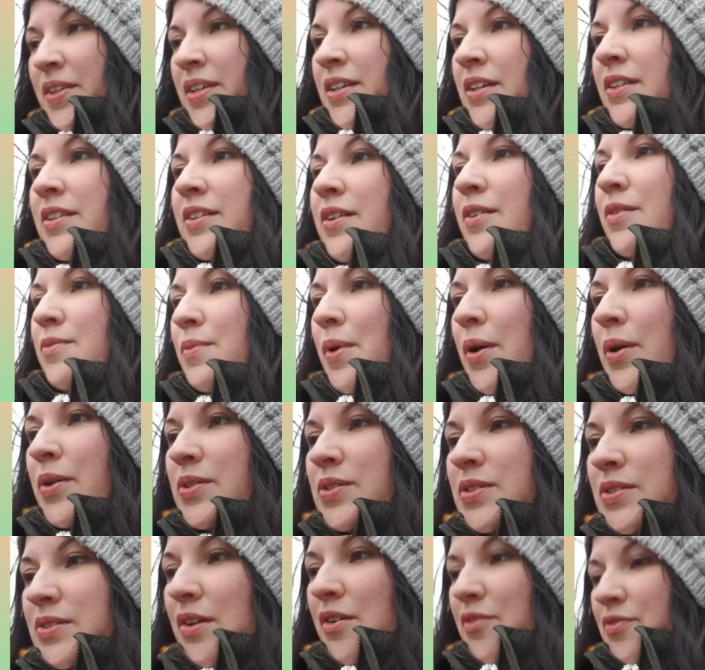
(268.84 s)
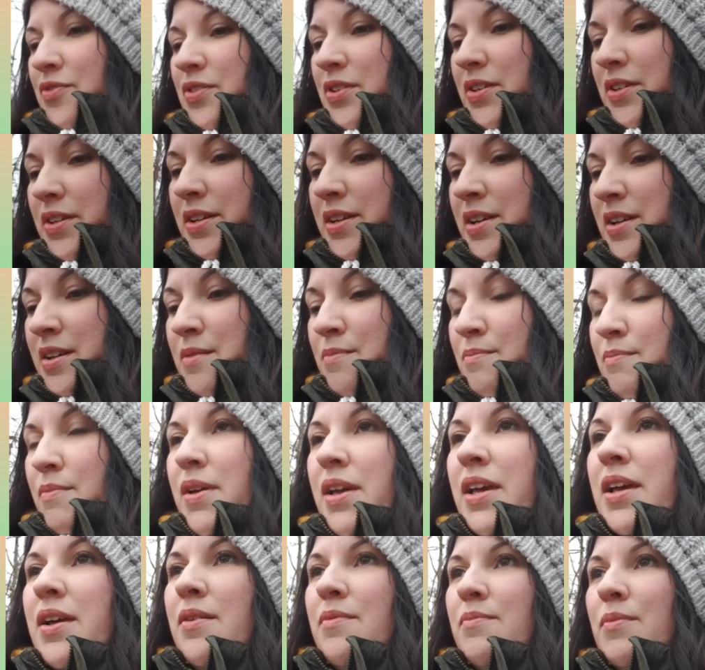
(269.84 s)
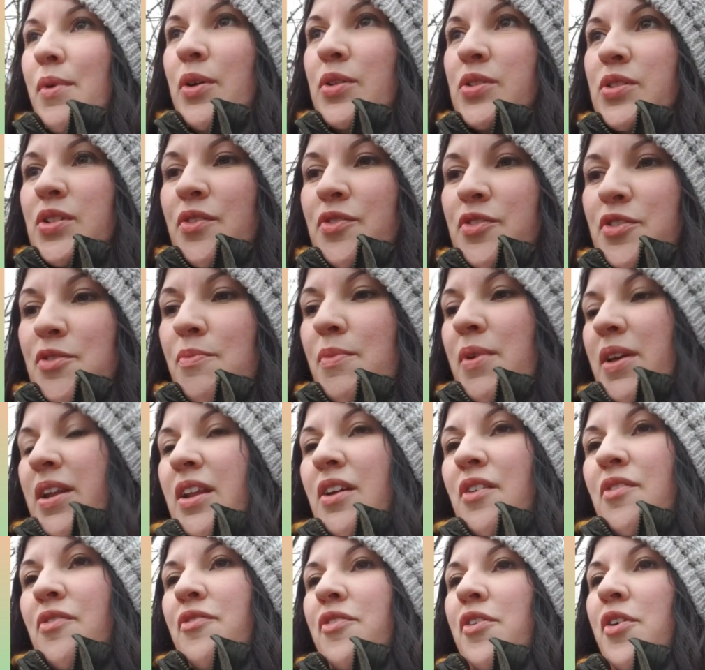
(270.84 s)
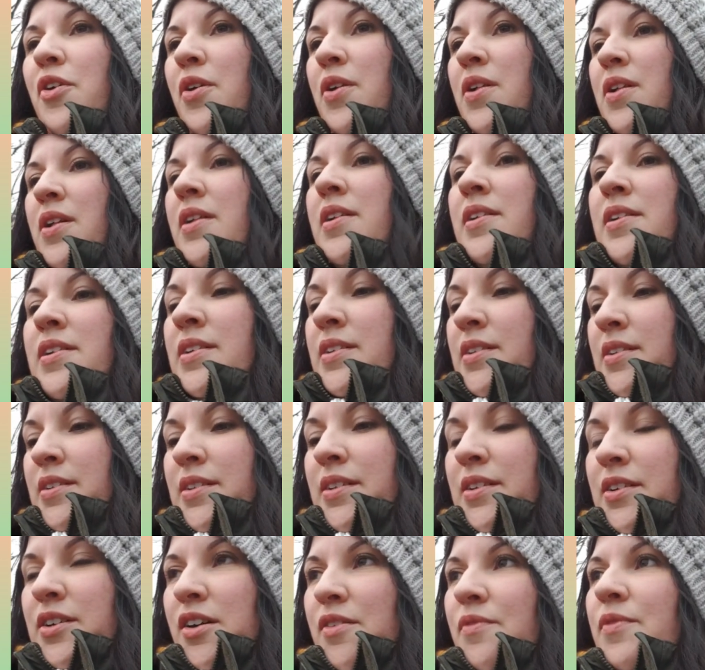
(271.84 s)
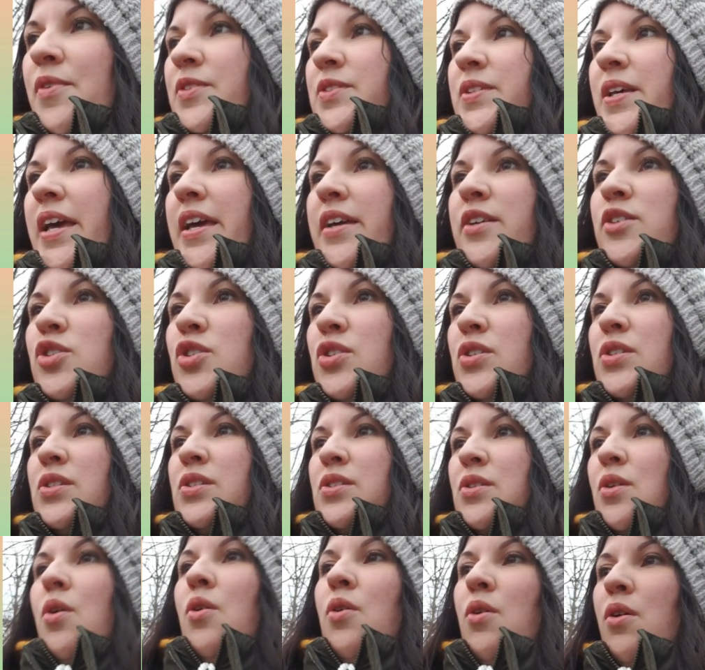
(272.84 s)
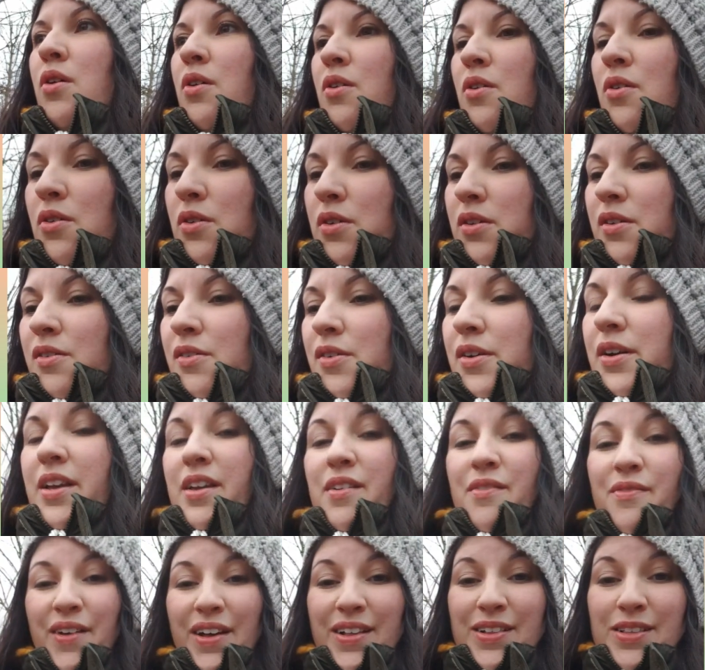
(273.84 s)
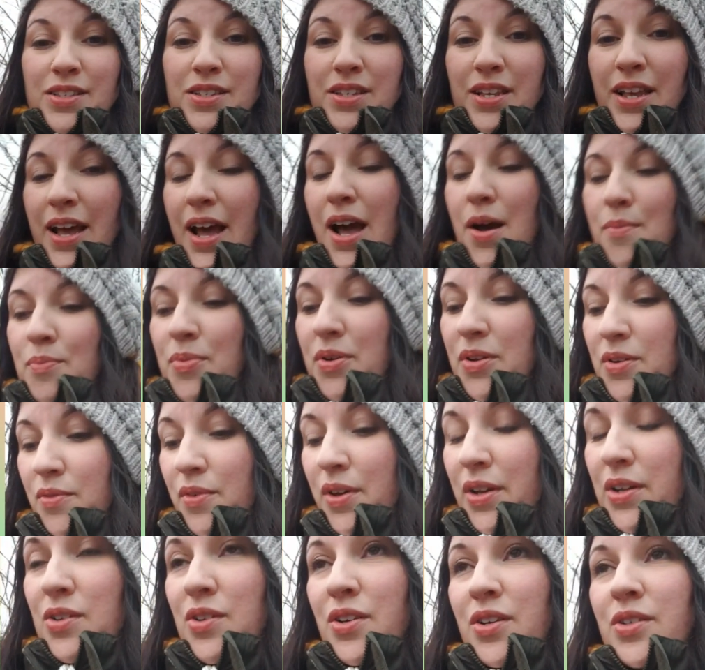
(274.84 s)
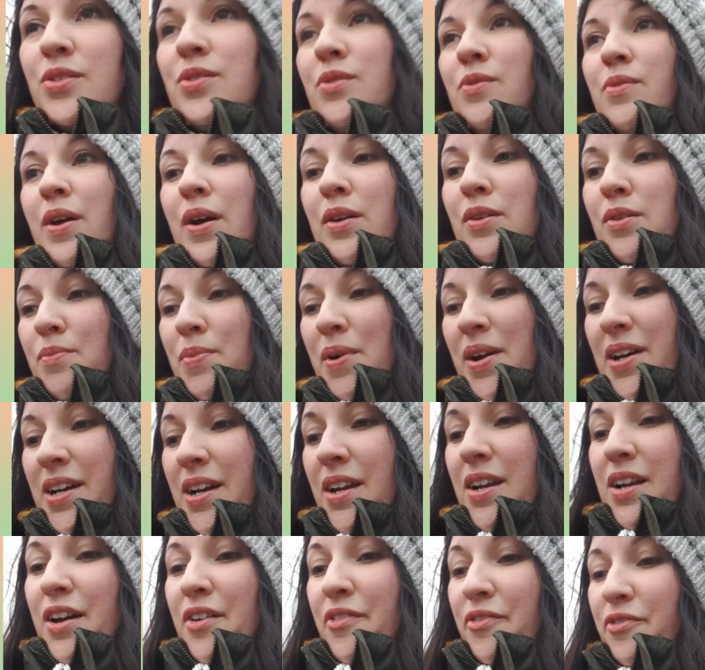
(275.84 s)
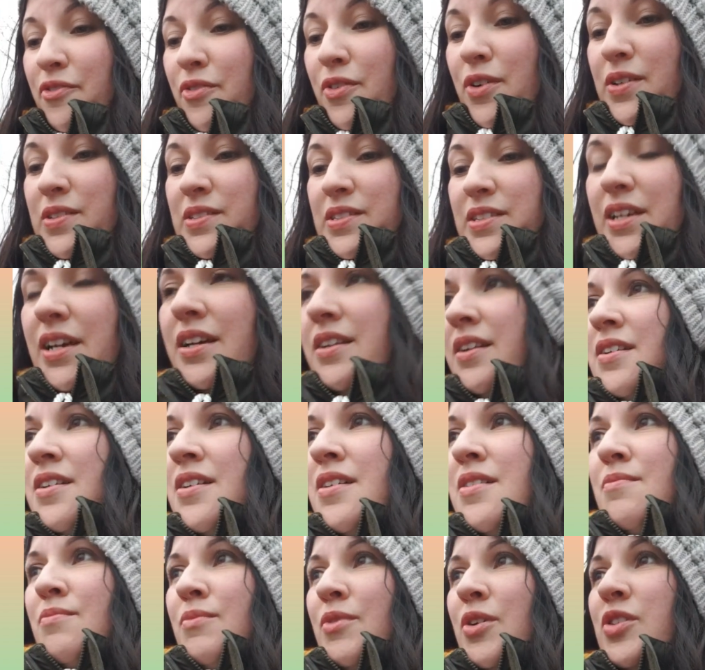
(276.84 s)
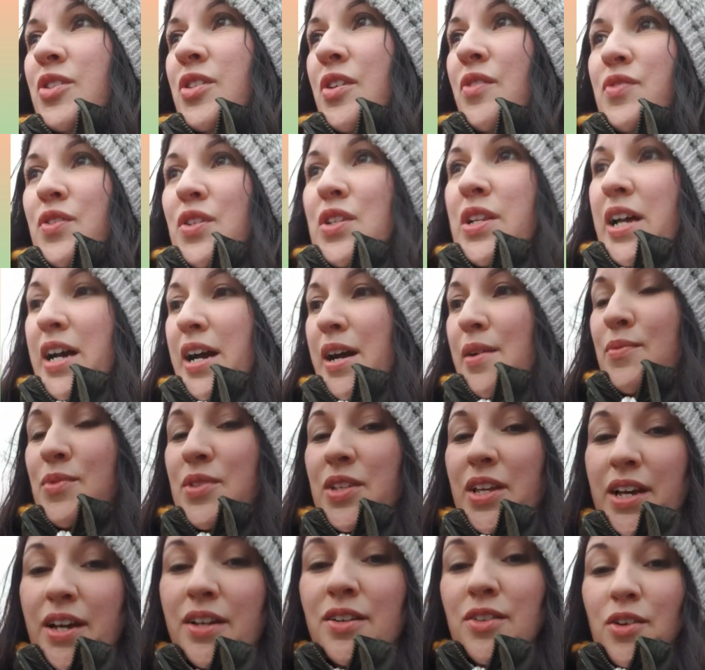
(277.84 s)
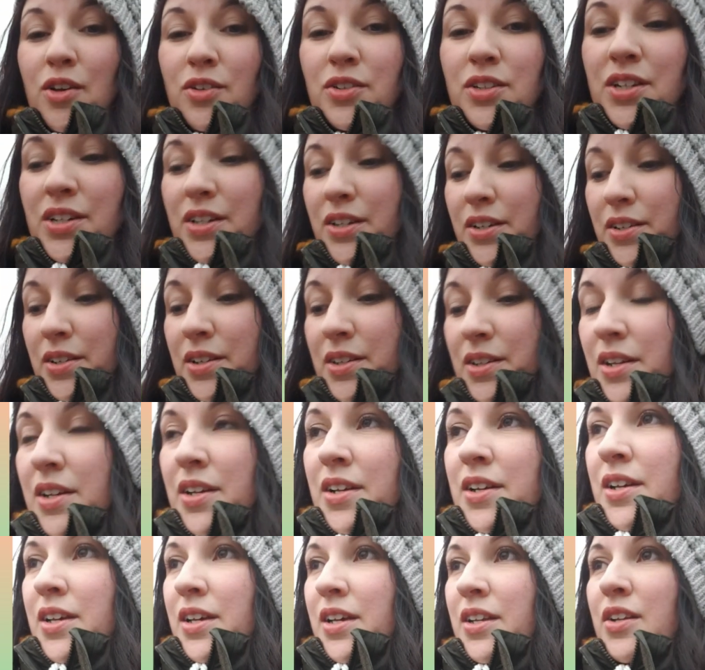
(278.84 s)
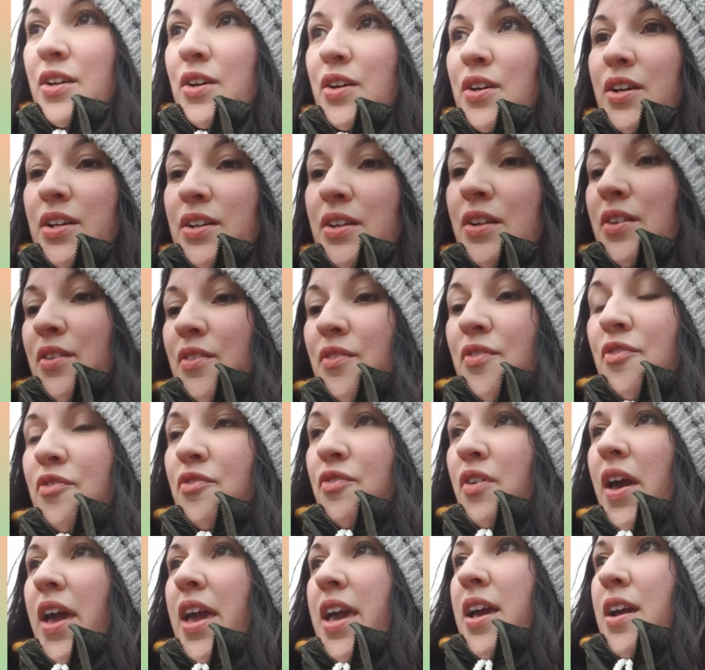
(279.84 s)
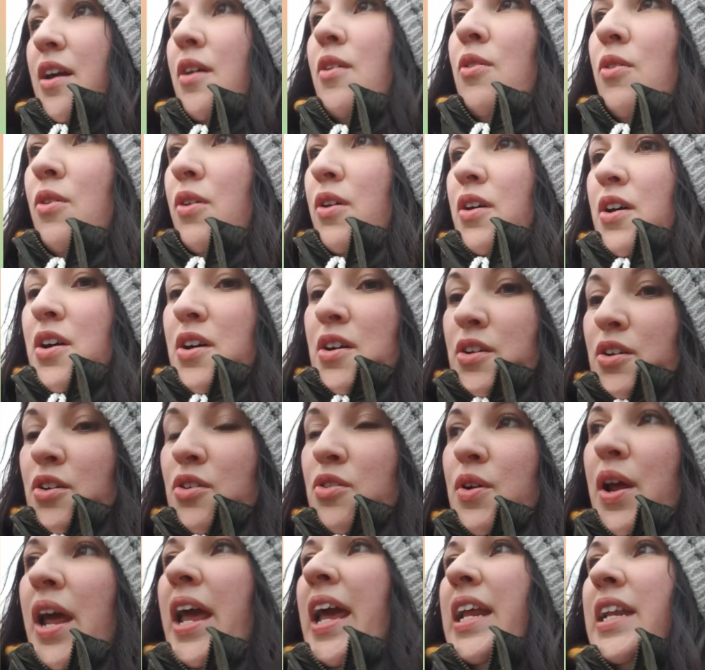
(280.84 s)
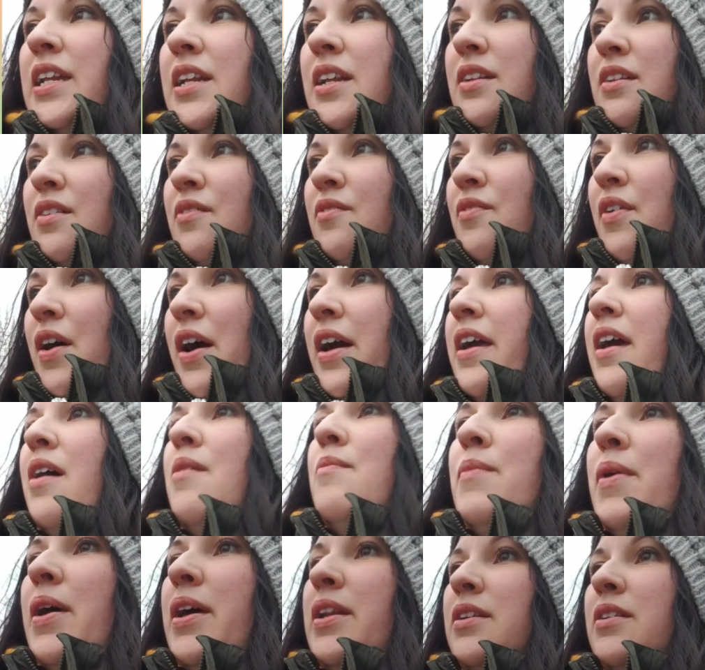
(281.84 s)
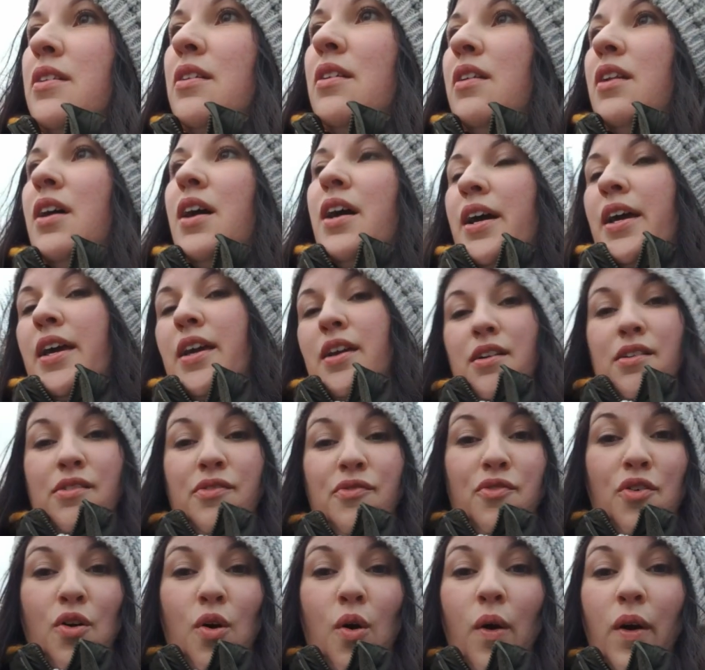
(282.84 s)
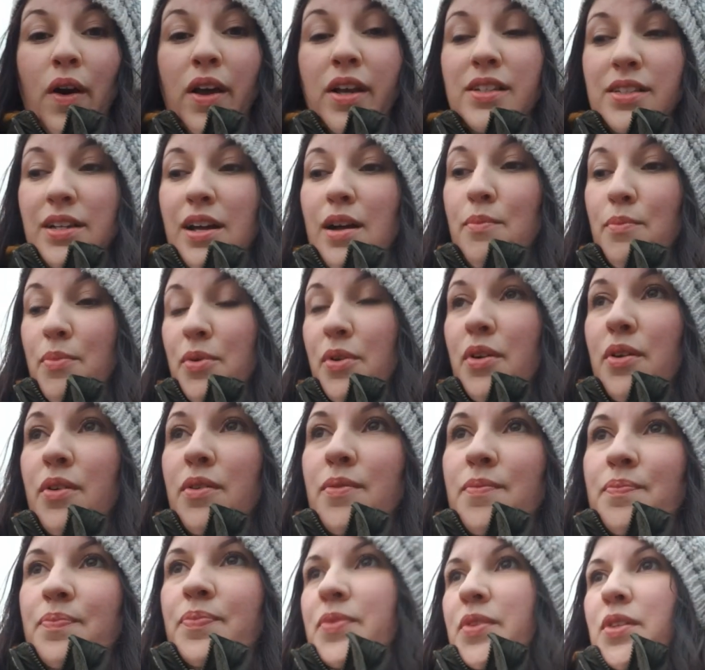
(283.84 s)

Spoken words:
You know, most of the meaningful conversations or events happen when you are surrounded by your loved ones. And most of the time they are not in a fake or created environment. Like, for example,